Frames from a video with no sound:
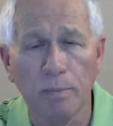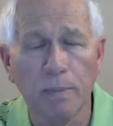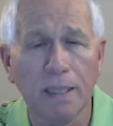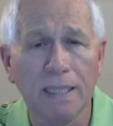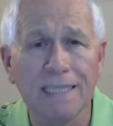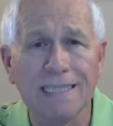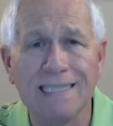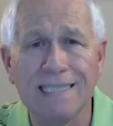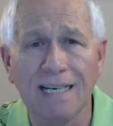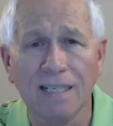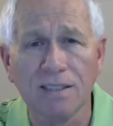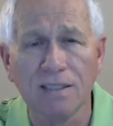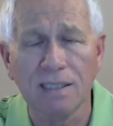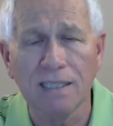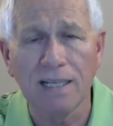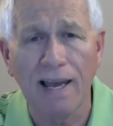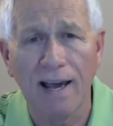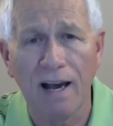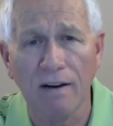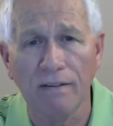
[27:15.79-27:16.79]
but it
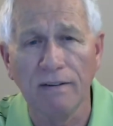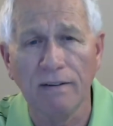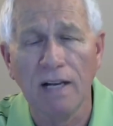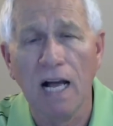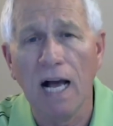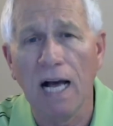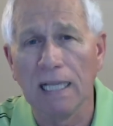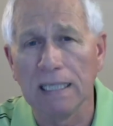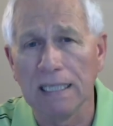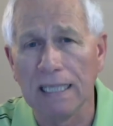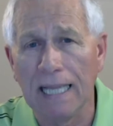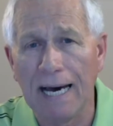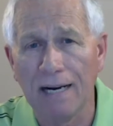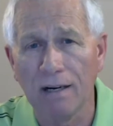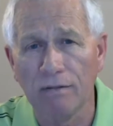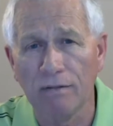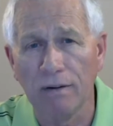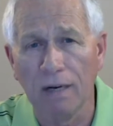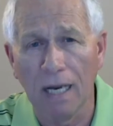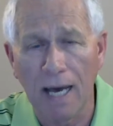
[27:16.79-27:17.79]
doesn't have a
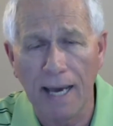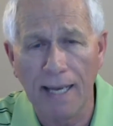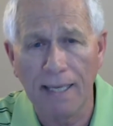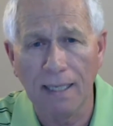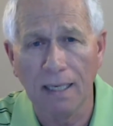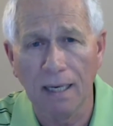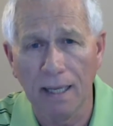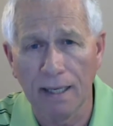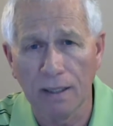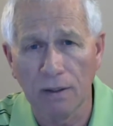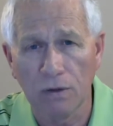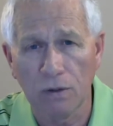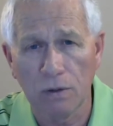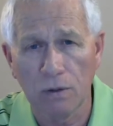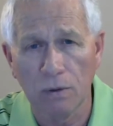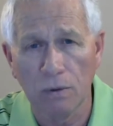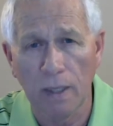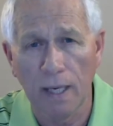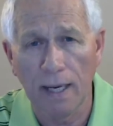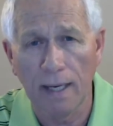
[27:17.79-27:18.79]
lot of line length
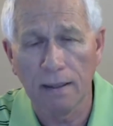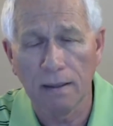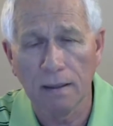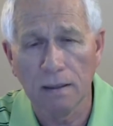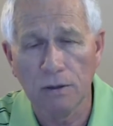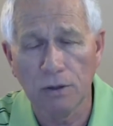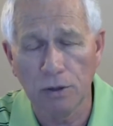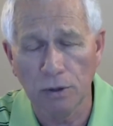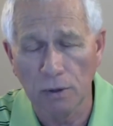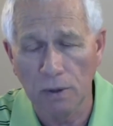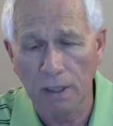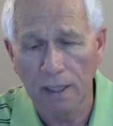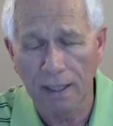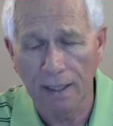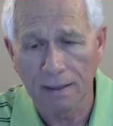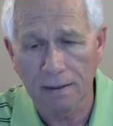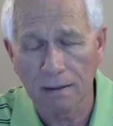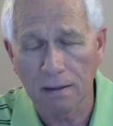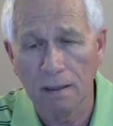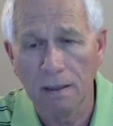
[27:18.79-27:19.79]
to
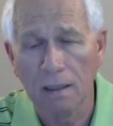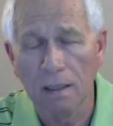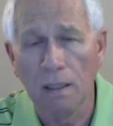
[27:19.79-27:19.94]
it.